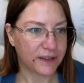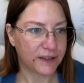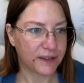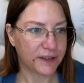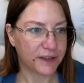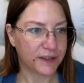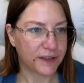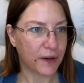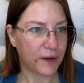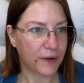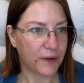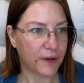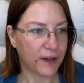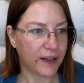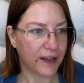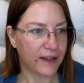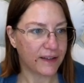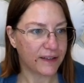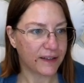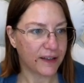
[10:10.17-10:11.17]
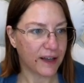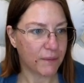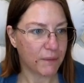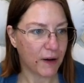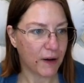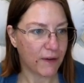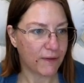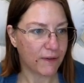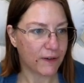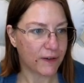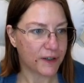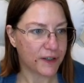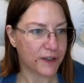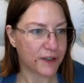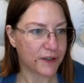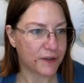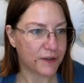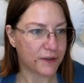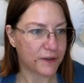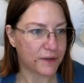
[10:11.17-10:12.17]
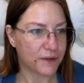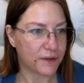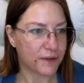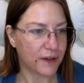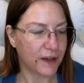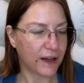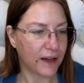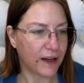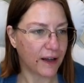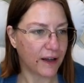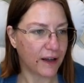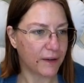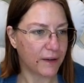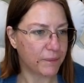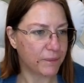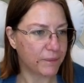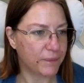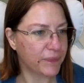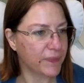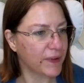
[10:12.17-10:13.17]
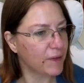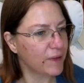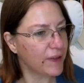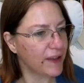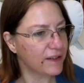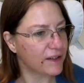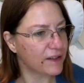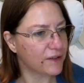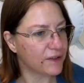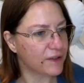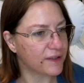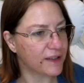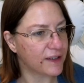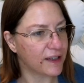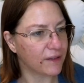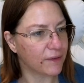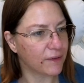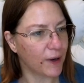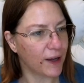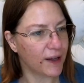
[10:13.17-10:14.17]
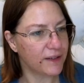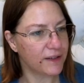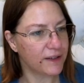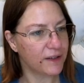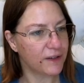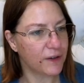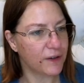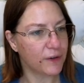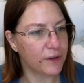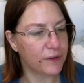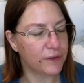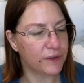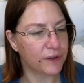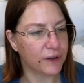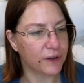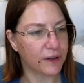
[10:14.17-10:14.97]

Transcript: So let's come over to, well, that's interesting. Why is there no user?